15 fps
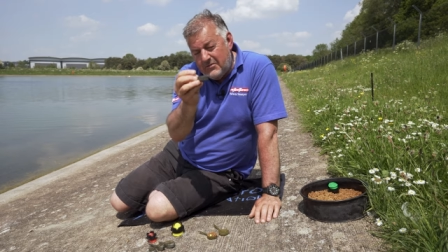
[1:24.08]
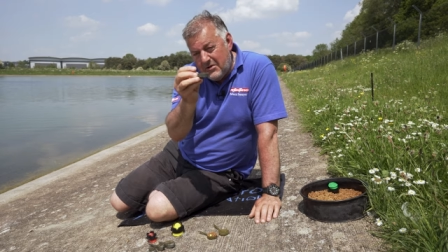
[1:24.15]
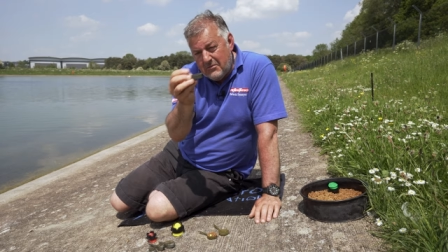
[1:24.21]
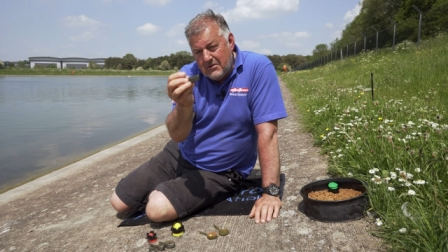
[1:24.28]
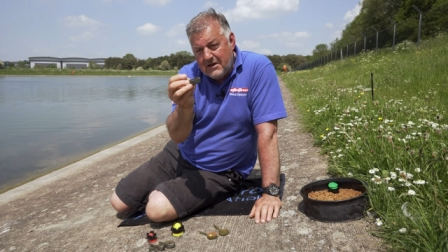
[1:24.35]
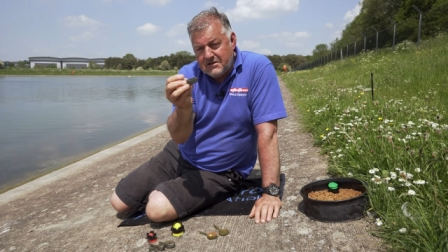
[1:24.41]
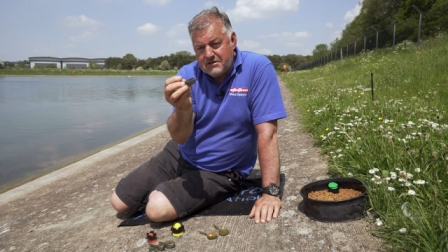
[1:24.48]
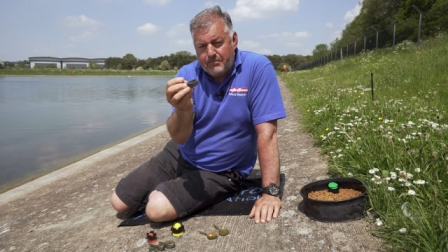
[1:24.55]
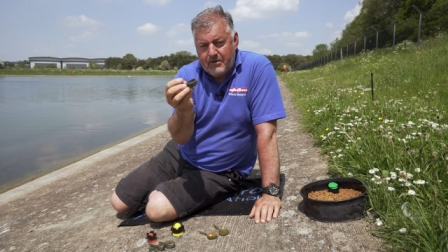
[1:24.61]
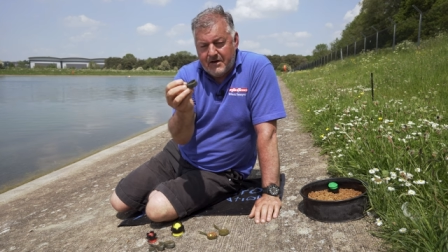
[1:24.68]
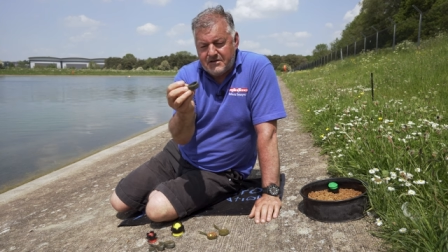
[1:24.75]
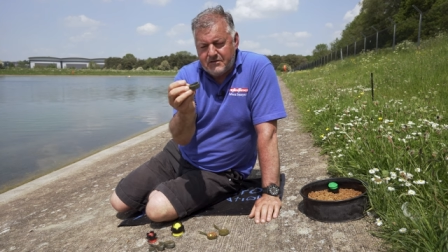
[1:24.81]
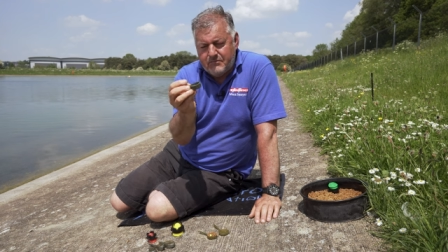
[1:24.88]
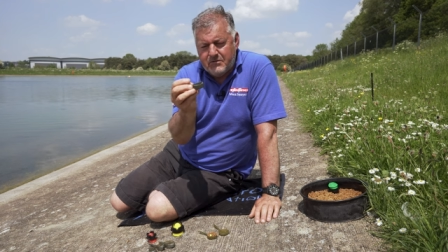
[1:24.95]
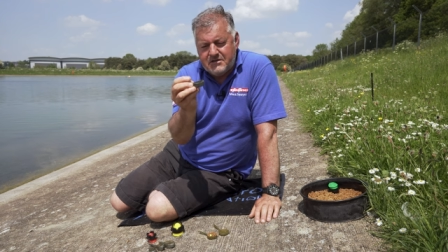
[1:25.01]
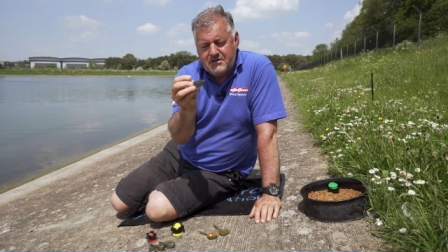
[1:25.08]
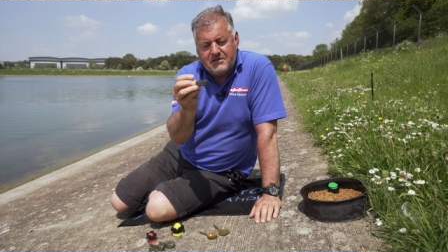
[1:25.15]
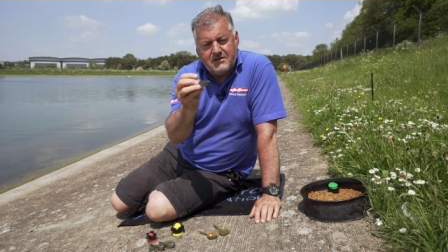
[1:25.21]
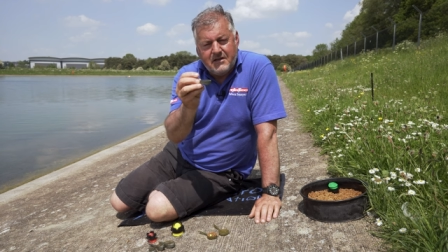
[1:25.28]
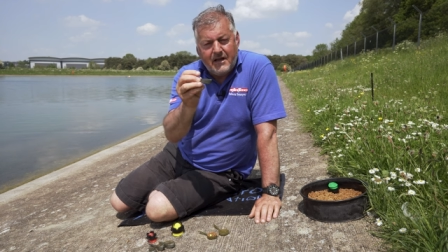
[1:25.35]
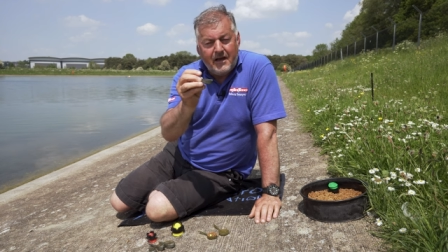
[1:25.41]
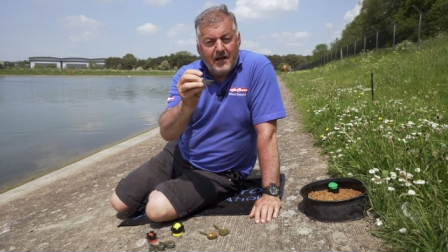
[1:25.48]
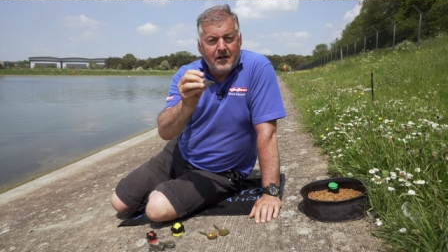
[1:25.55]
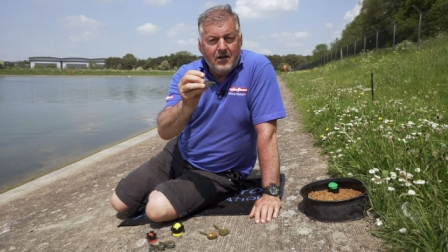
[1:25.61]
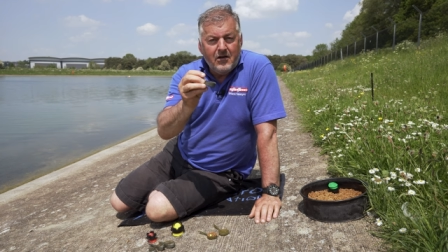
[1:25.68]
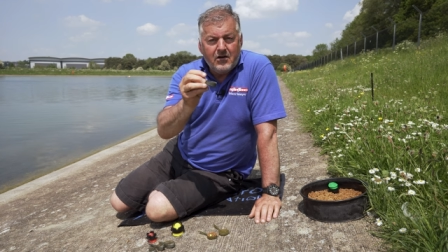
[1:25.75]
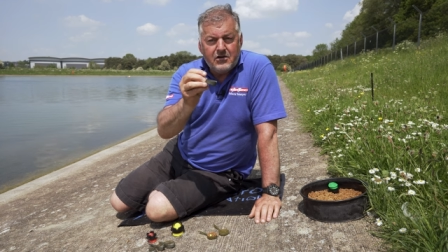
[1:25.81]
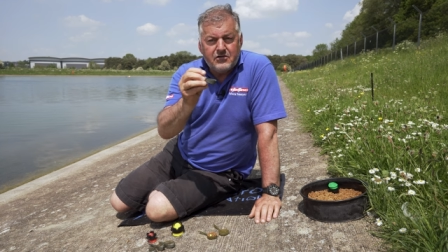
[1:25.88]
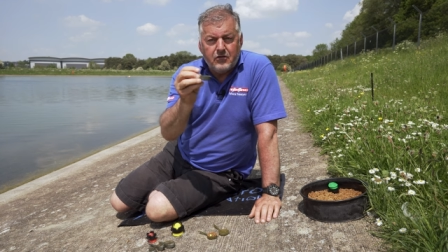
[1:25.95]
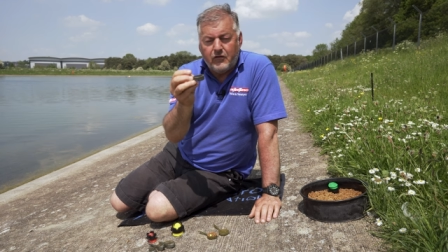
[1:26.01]
unique to Preston, which is their
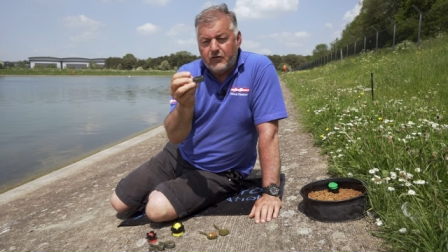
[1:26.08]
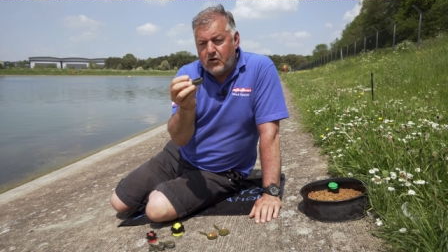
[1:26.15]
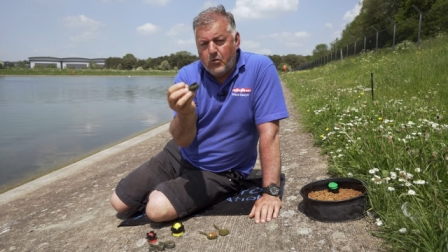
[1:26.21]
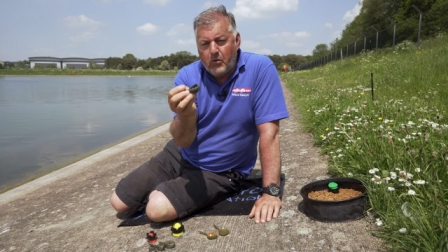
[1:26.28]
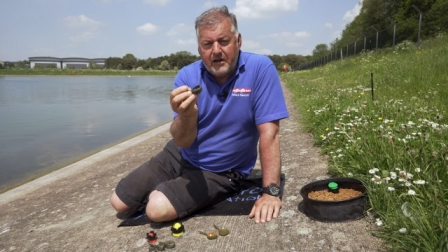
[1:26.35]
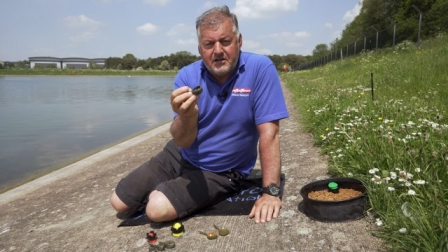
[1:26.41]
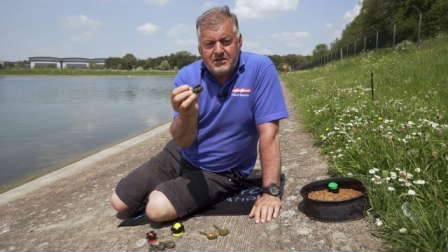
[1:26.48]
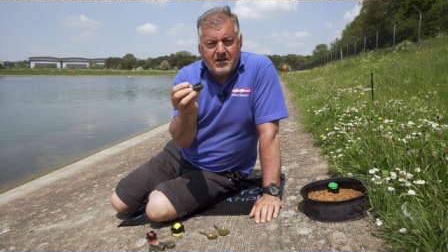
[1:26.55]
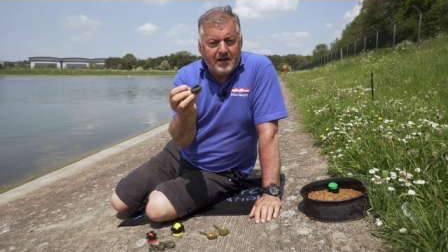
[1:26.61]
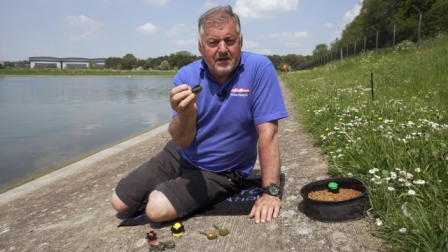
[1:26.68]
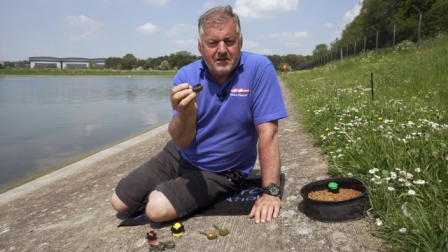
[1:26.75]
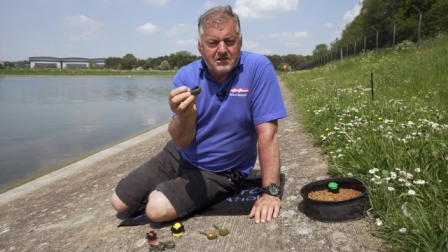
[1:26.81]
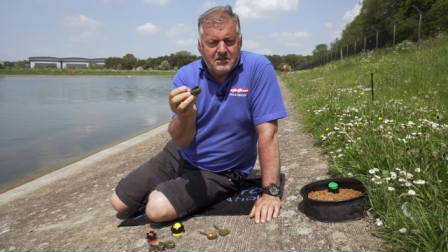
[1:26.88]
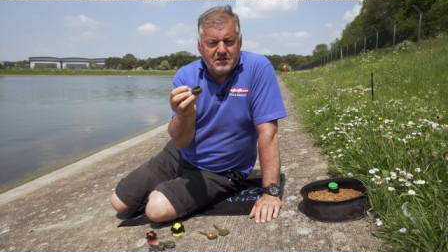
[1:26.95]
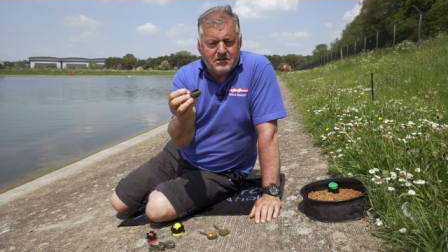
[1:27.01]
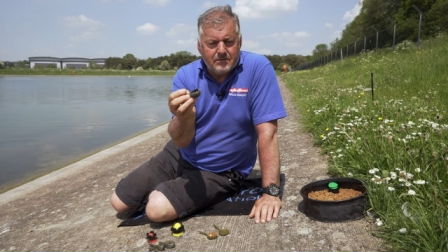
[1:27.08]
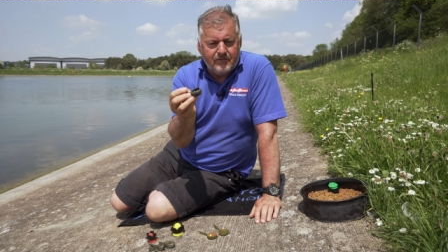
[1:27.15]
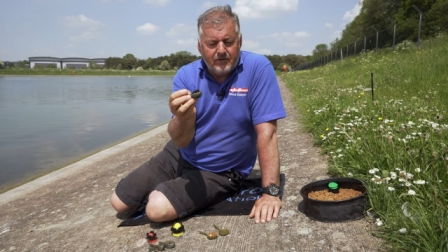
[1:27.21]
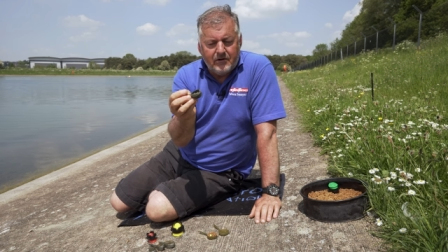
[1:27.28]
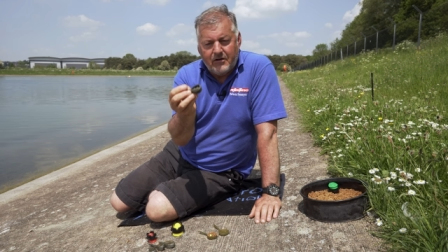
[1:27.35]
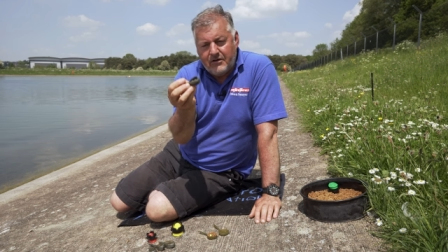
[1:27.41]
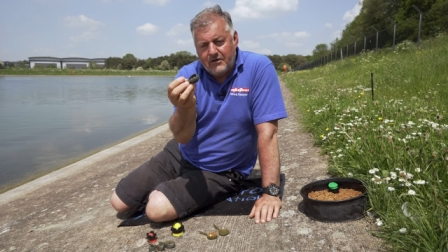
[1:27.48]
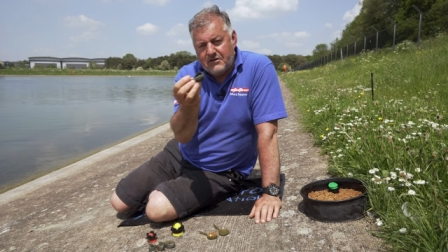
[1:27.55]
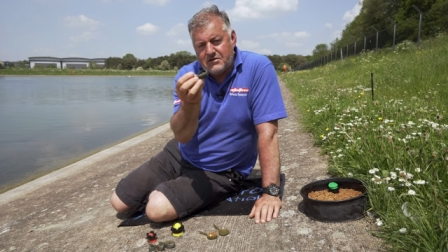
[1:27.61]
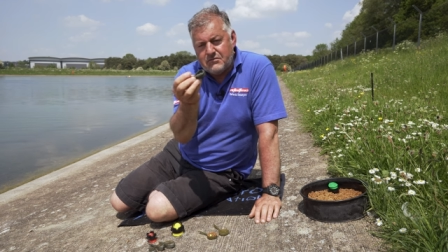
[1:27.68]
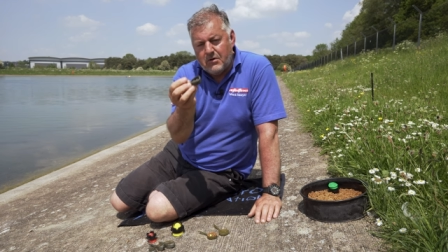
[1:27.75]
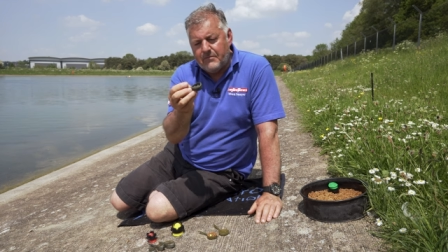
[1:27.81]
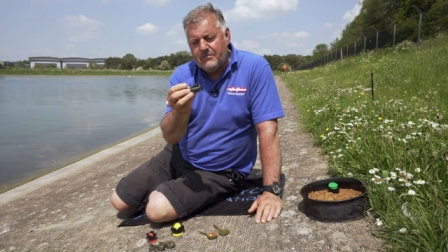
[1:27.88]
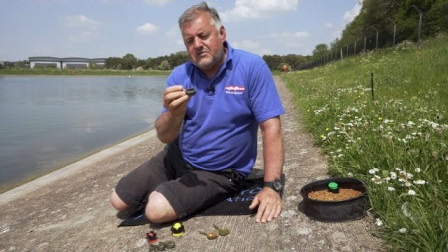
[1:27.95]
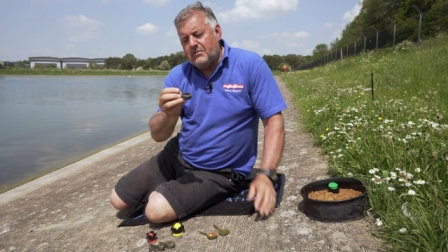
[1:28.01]
sort of quick change system, if you like. You can
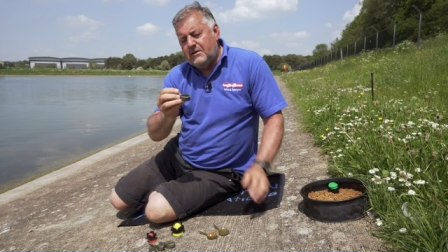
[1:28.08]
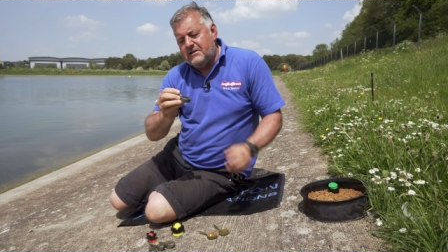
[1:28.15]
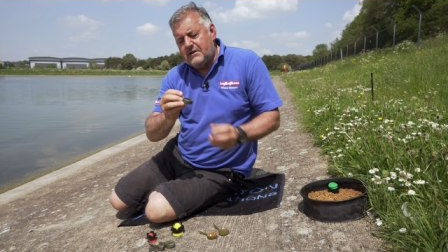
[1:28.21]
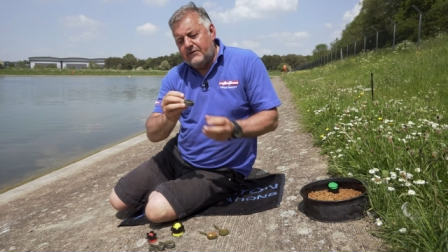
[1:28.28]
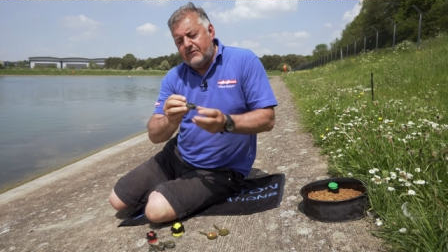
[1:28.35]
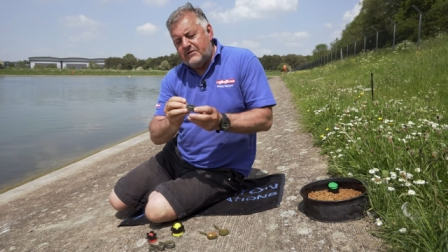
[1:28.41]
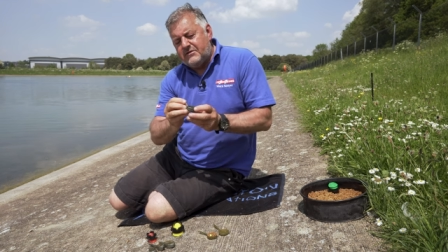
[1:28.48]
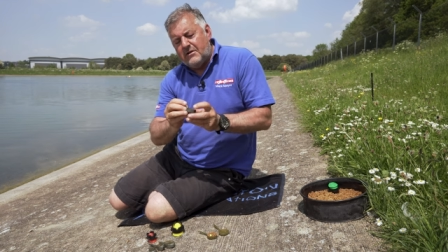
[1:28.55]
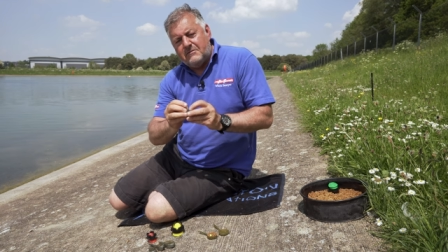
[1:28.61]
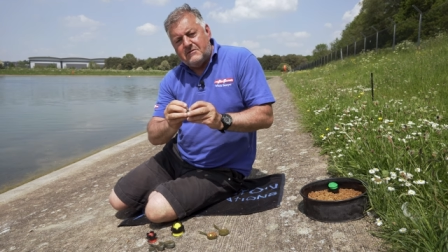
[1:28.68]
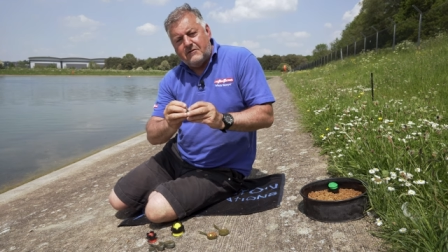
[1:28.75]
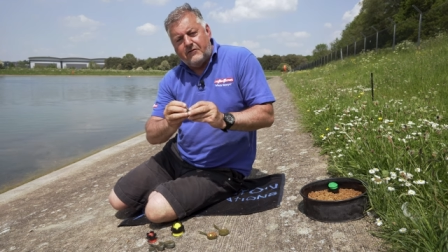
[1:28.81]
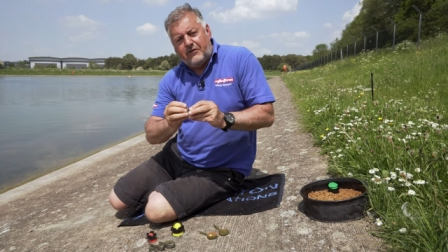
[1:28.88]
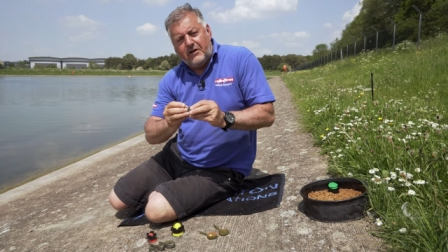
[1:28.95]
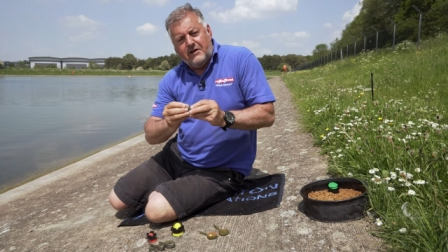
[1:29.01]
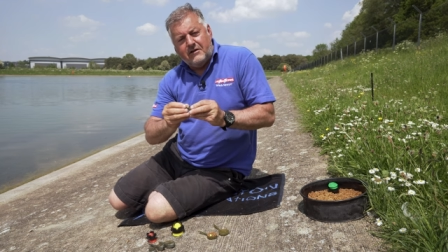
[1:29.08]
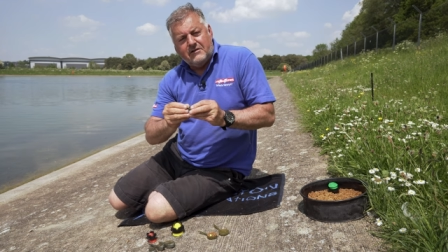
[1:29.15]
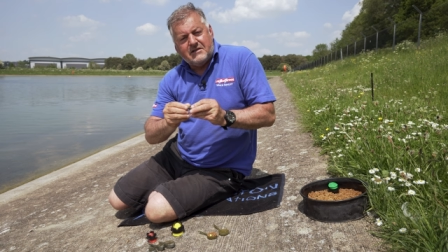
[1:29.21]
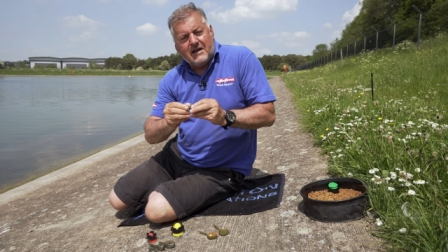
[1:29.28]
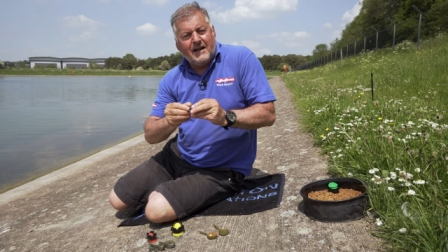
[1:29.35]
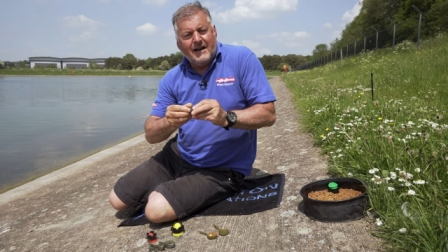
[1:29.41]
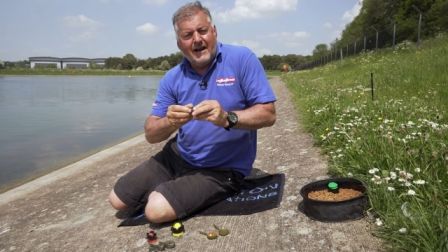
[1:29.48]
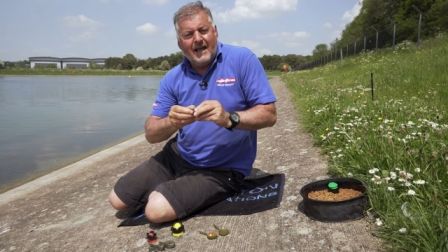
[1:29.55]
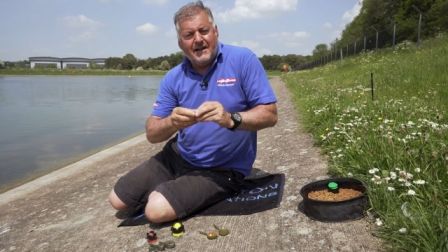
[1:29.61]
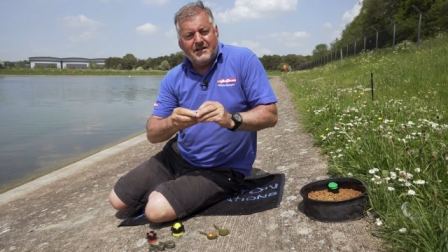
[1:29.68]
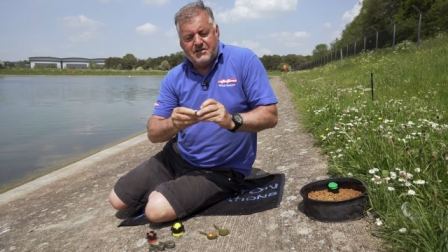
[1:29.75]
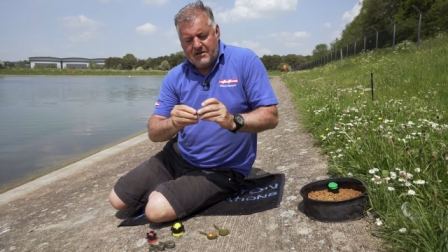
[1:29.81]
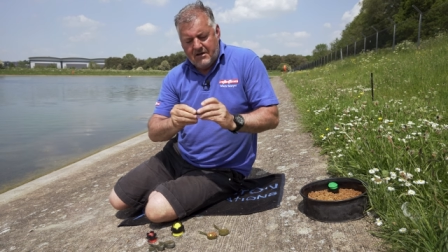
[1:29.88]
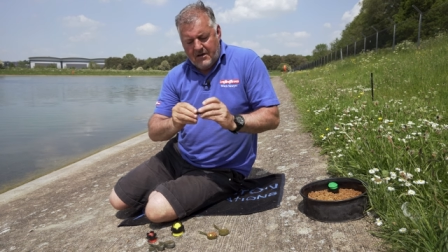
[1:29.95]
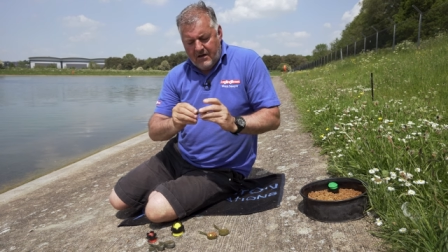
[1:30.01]
swap between different types of feeders and
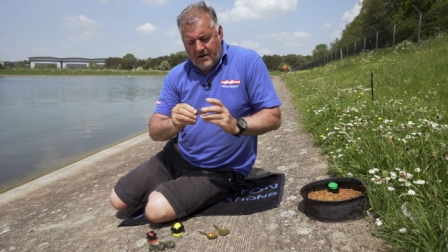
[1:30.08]
leads.